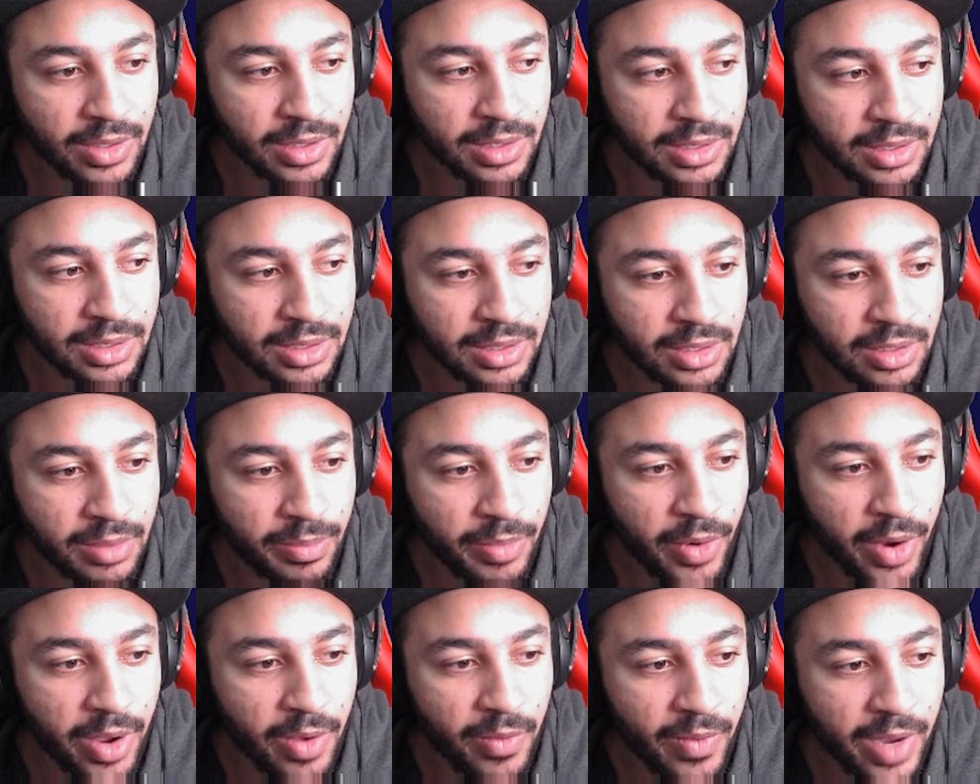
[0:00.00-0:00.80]
to the
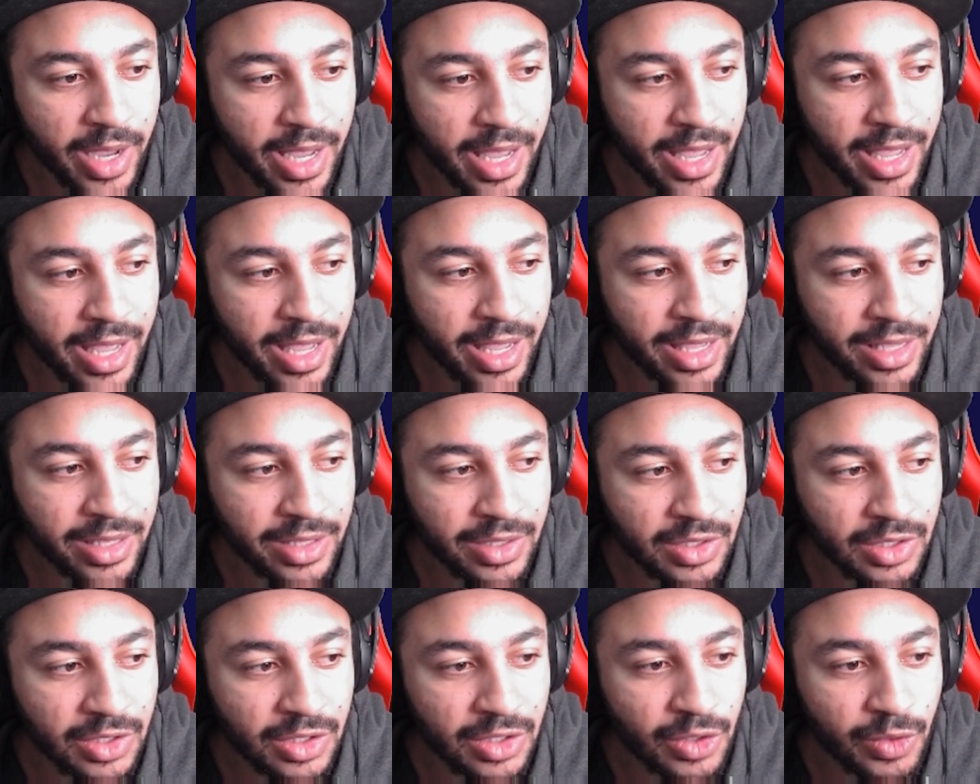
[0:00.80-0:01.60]
point where
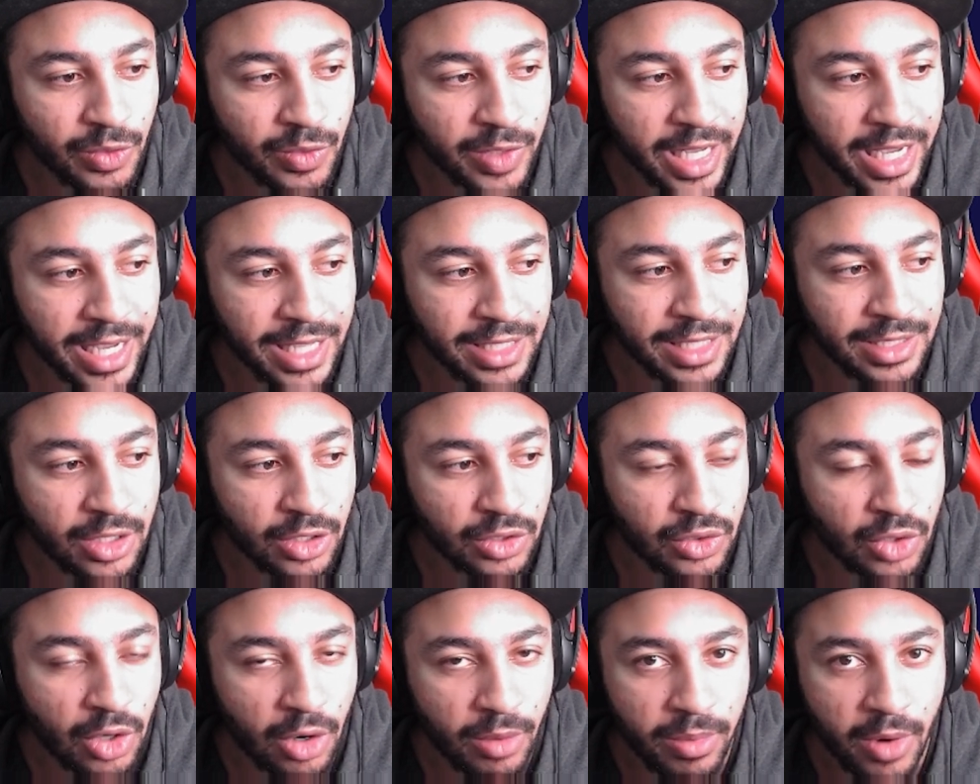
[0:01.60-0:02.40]
you need the
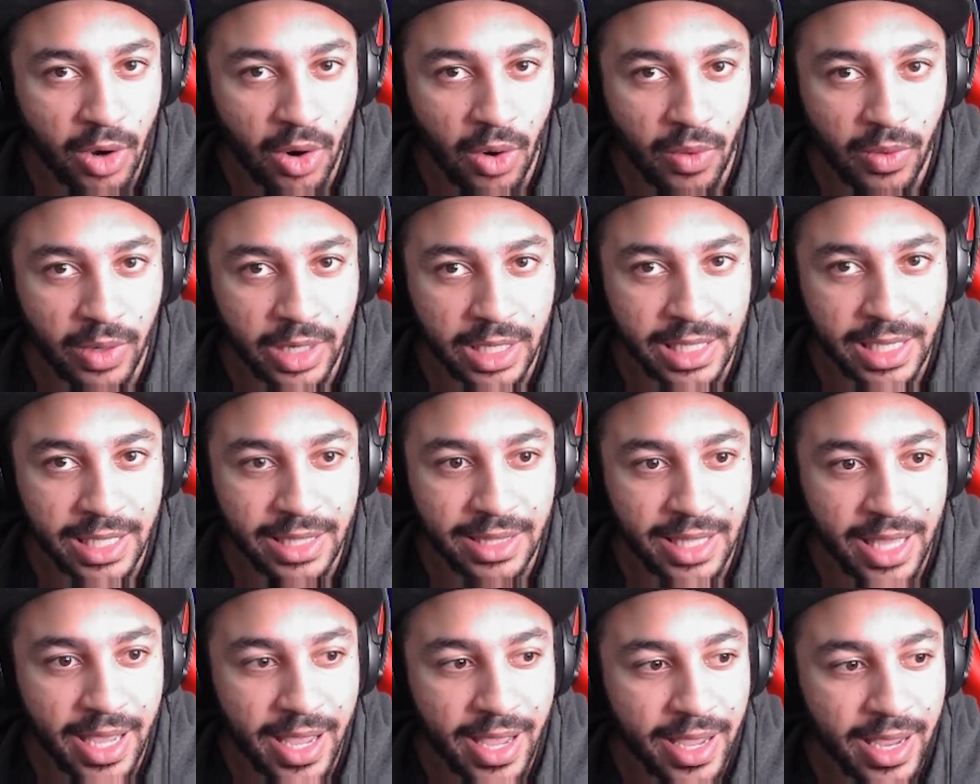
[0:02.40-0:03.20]
top goalie in
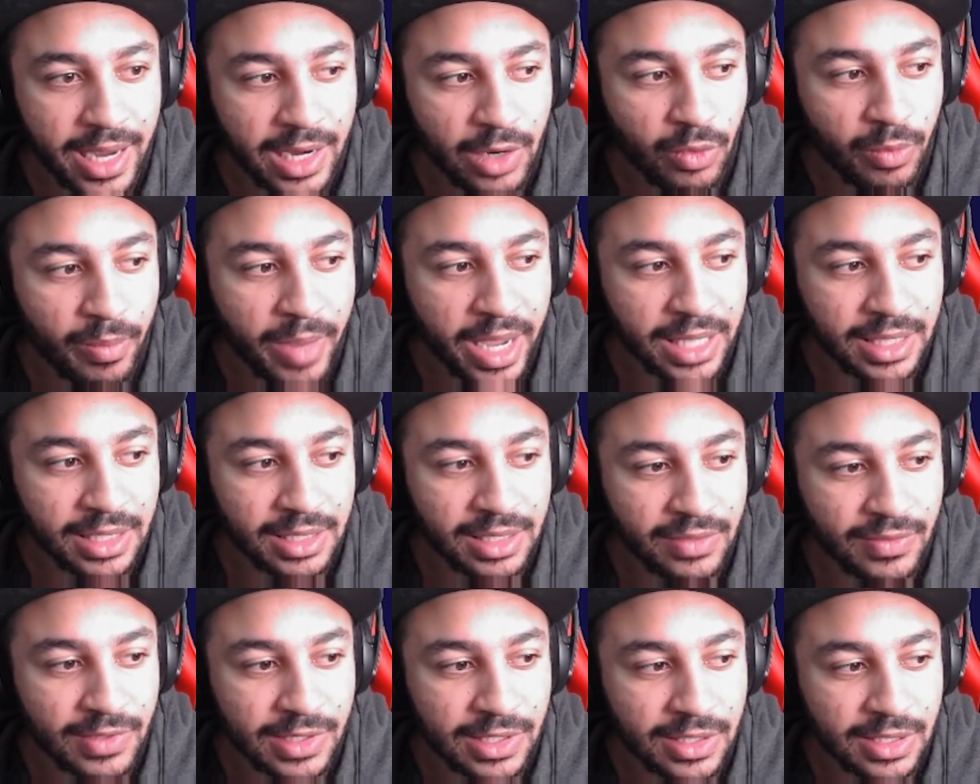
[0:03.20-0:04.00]
there and it will make the
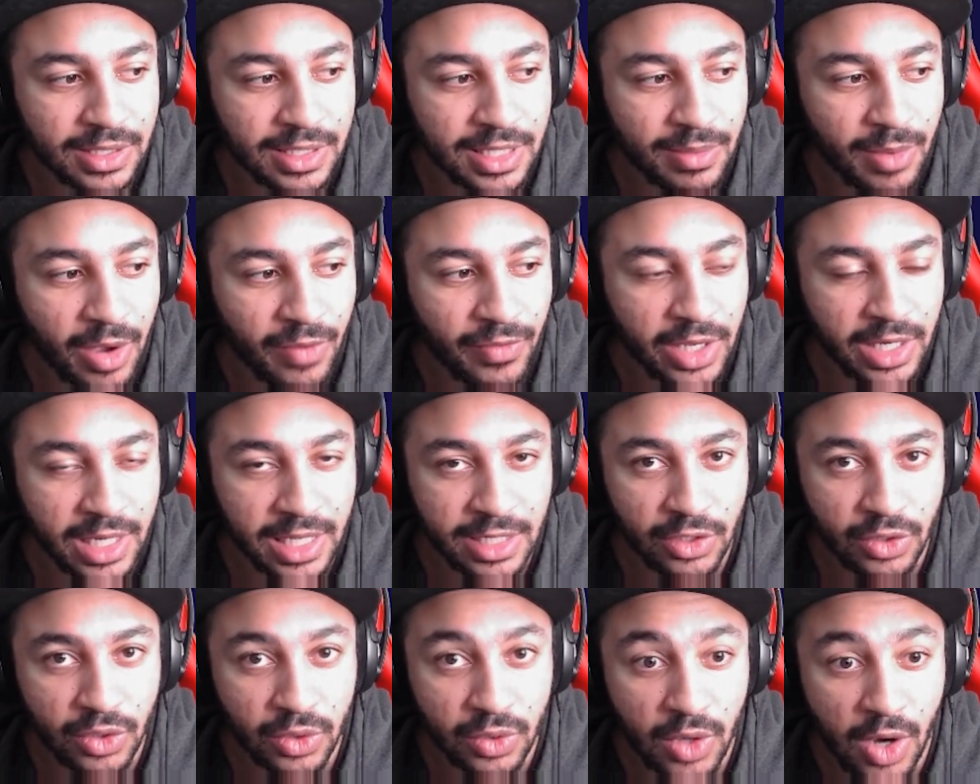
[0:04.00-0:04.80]
difference in the team. I think you need
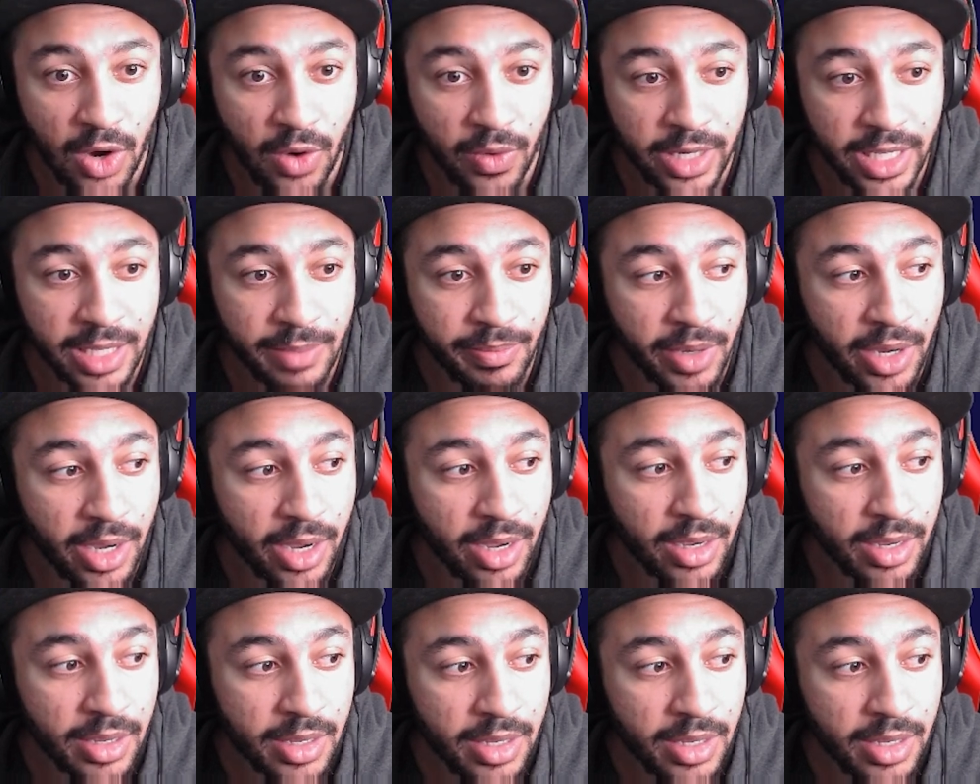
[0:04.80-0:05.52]
a good goalie, but